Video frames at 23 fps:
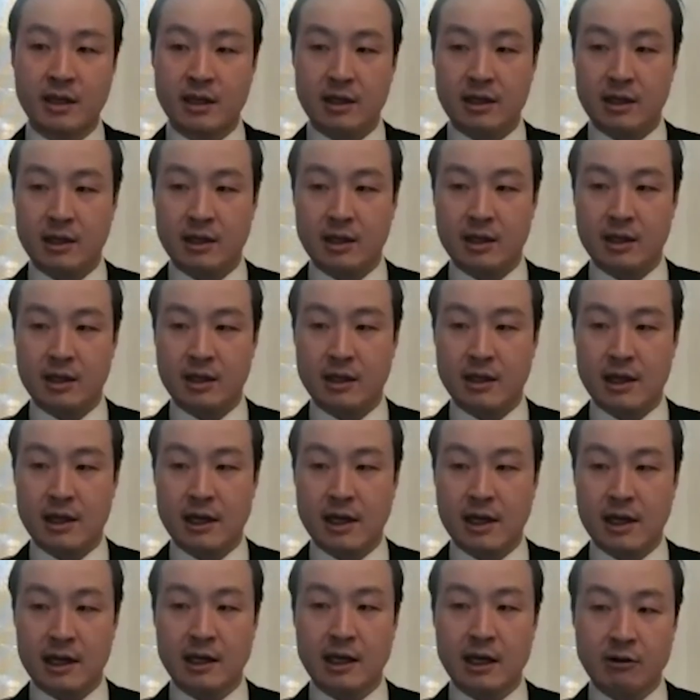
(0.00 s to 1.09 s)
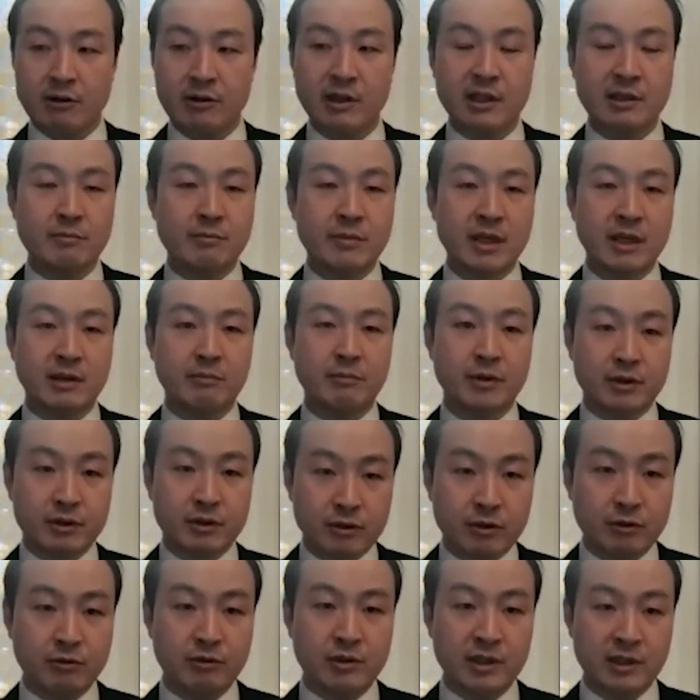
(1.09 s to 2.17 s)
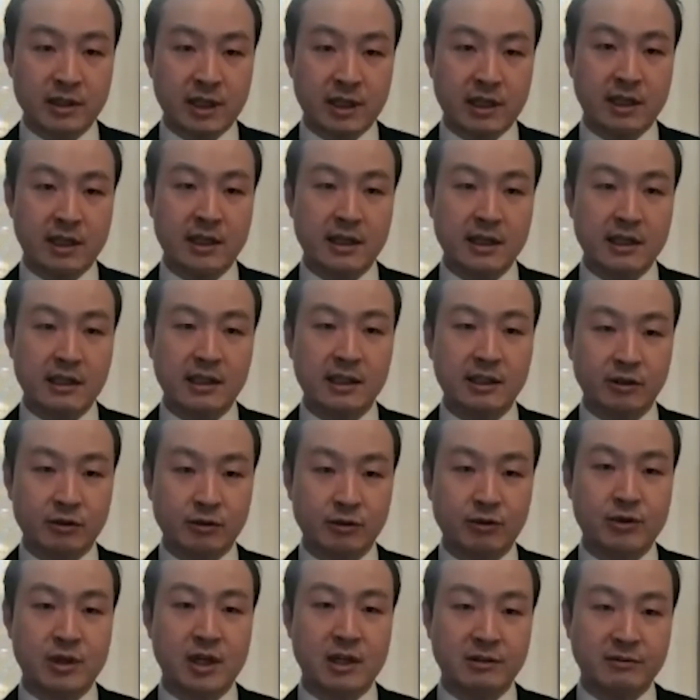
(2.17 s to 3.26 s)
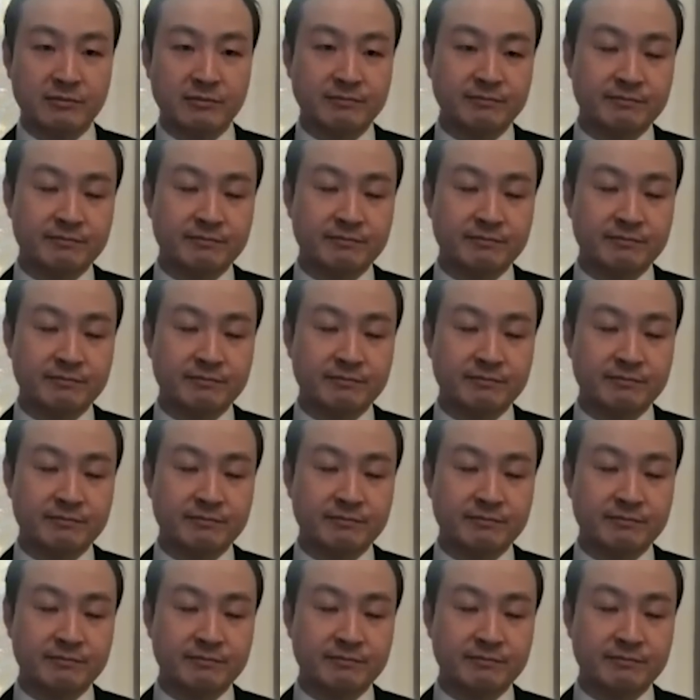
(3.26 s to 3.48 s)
are currently being pursued in clinical trial.